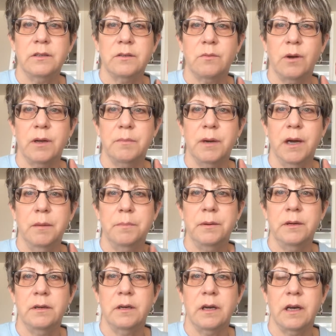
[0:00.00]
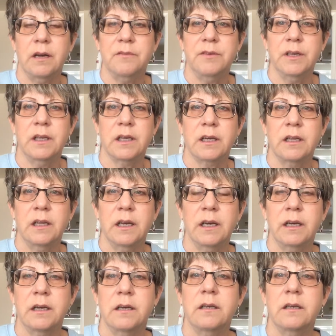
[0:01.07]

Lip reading: Swipe up. I feel a click.